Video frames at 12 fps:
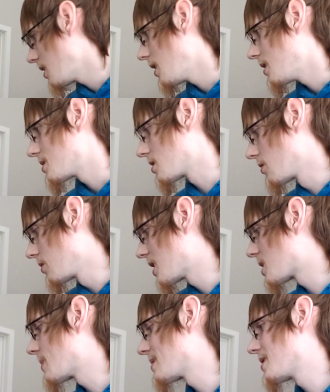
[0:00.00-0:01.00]
So
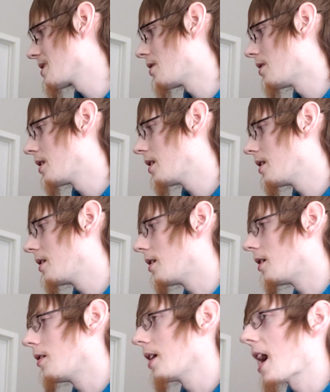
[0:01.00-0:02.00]
that's basically
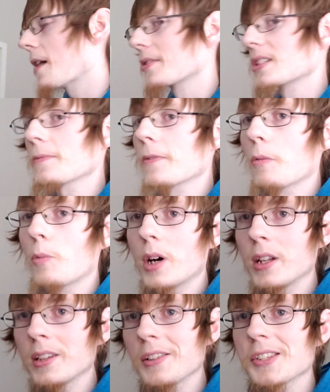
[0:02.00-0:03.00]
all I have, except for
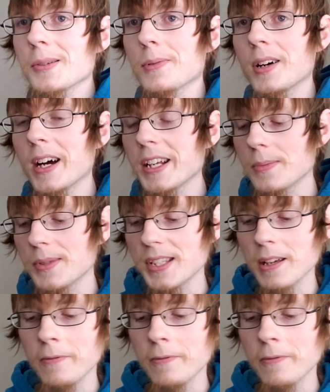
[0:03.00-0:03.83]
one little surprise I've been saving